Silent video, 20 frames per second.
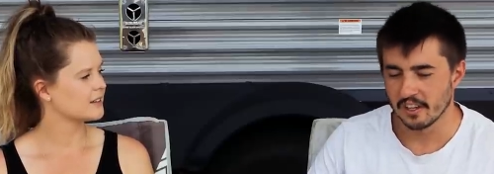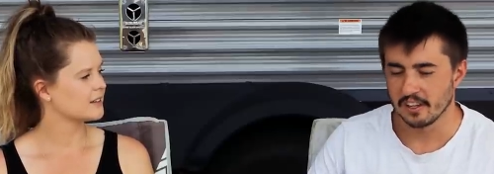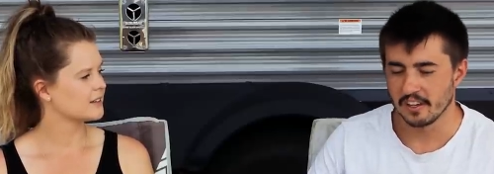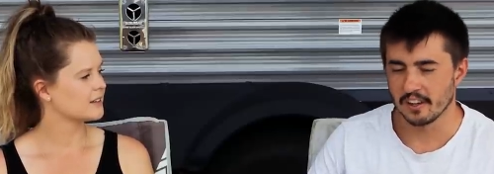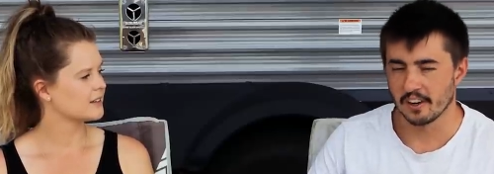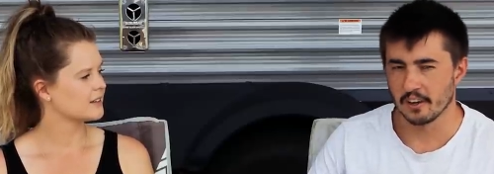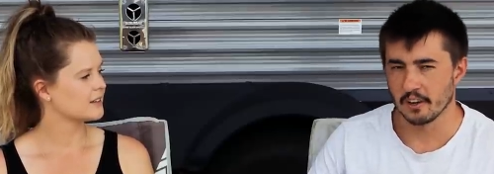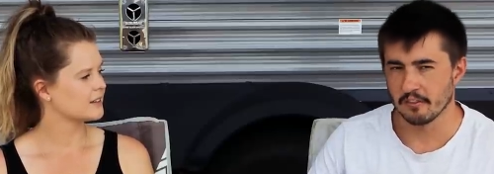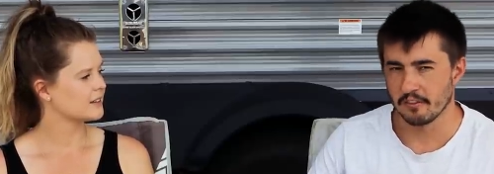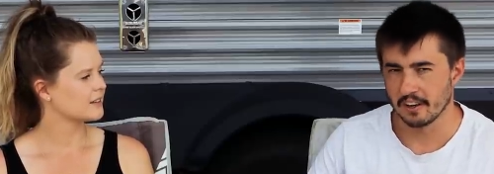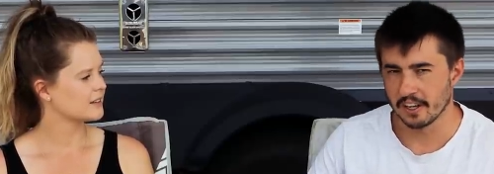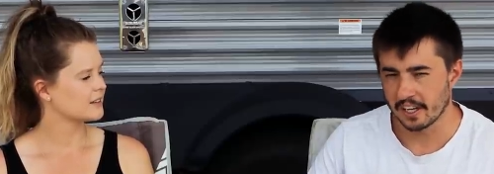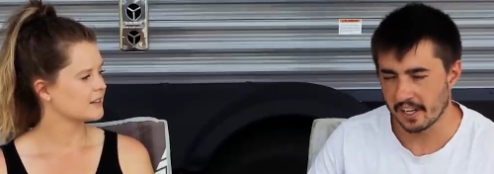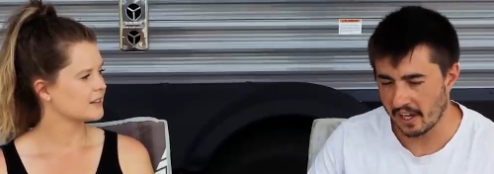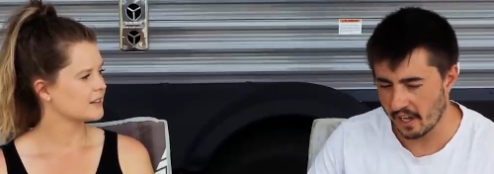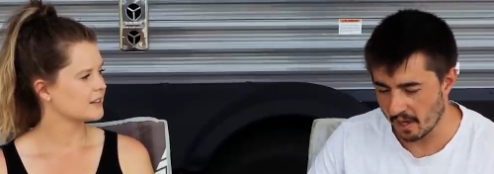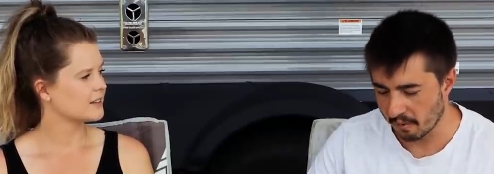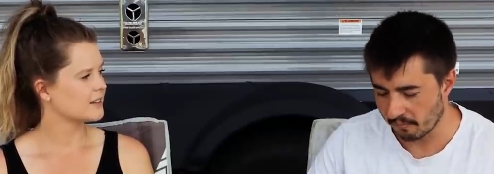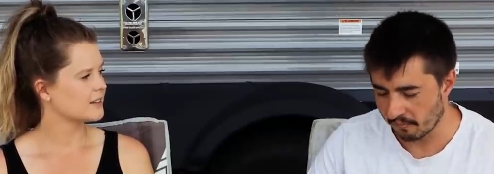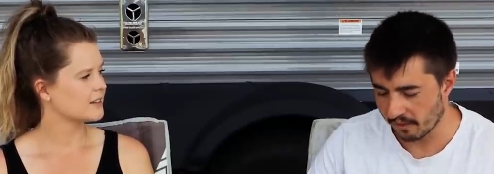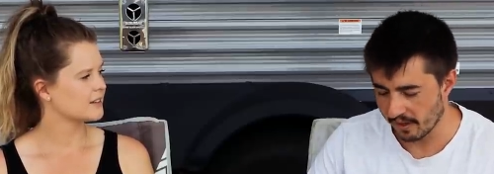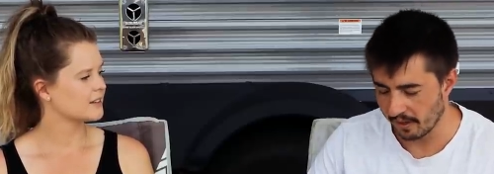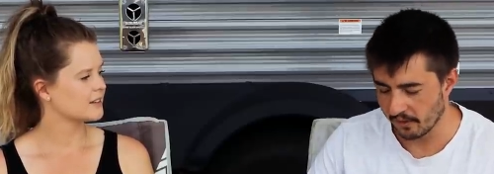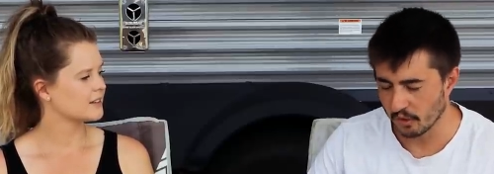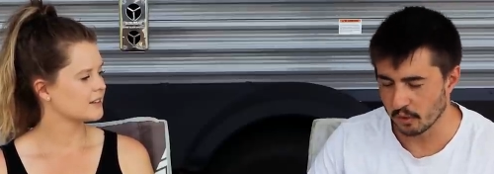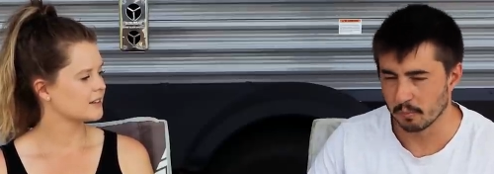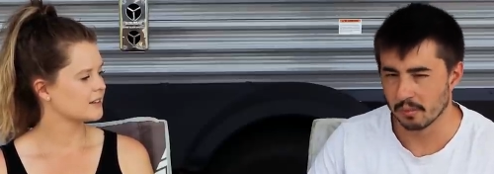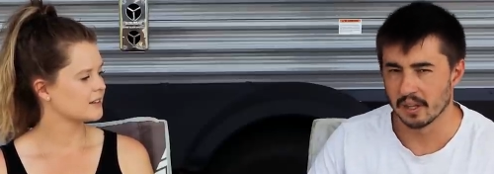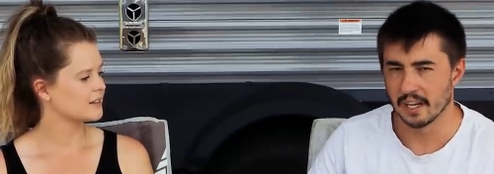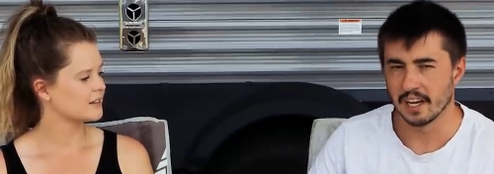Speaker 1: You're gonna find campfire
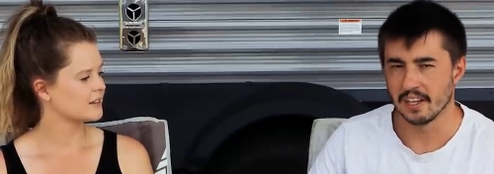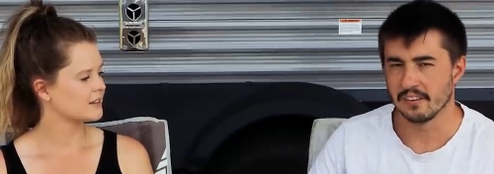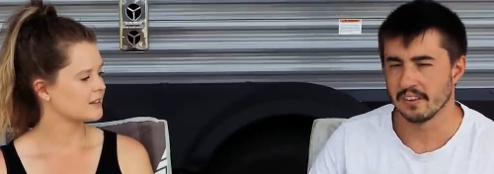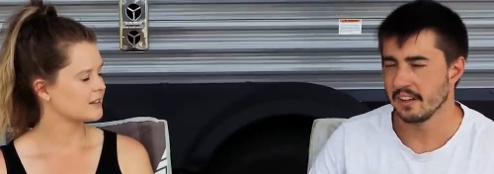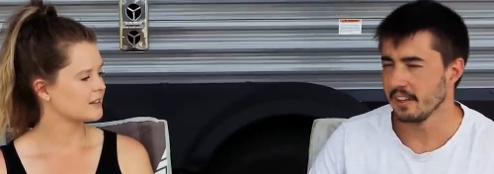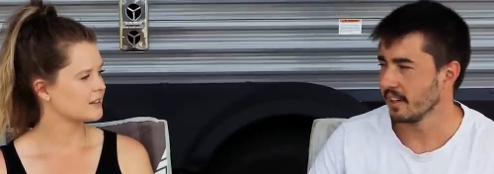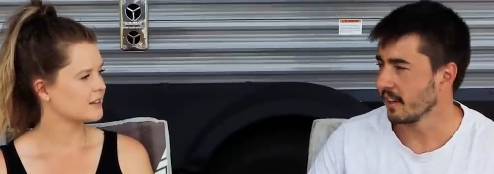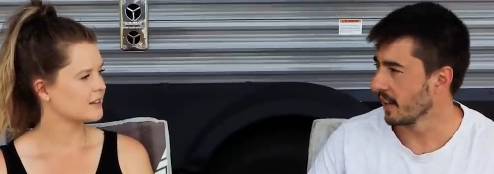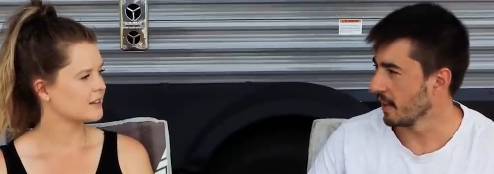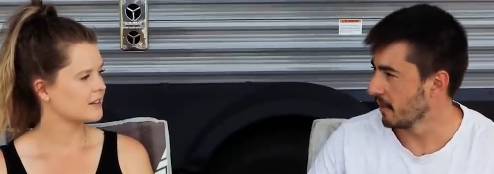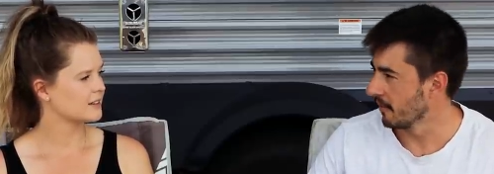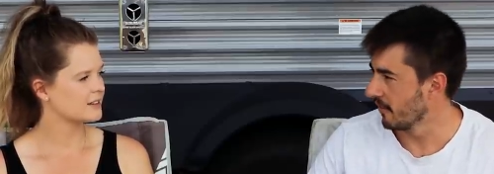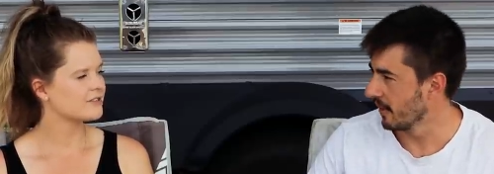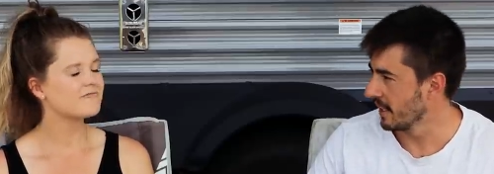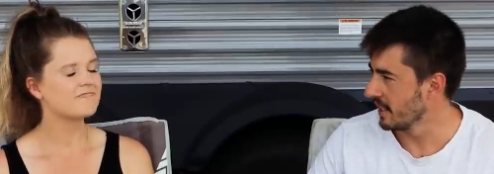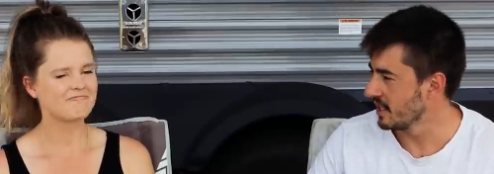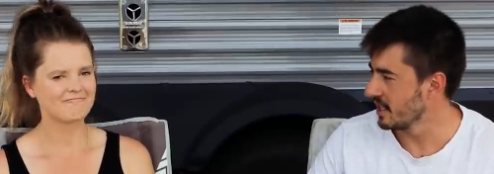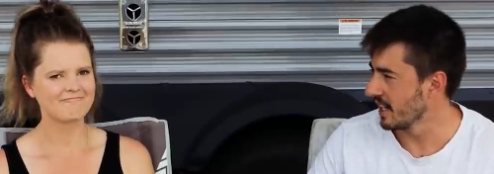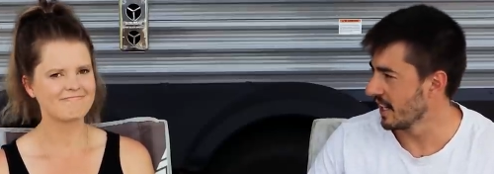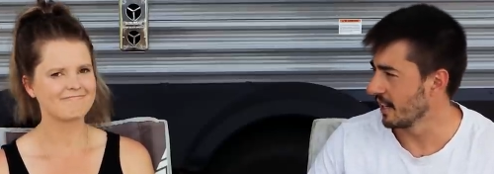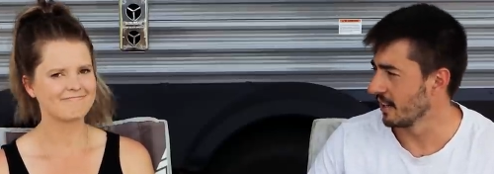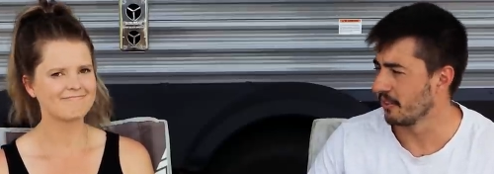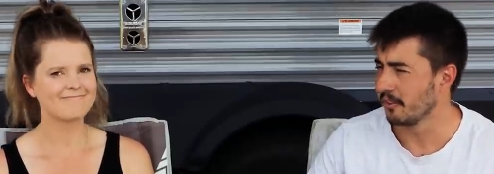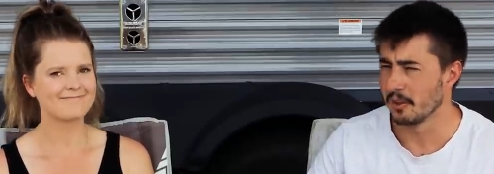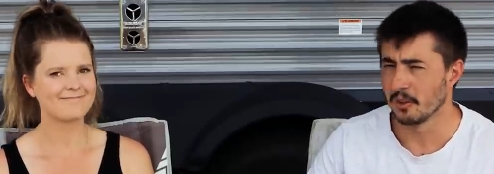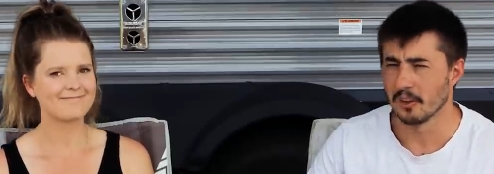supplies. You're gonna find chairs.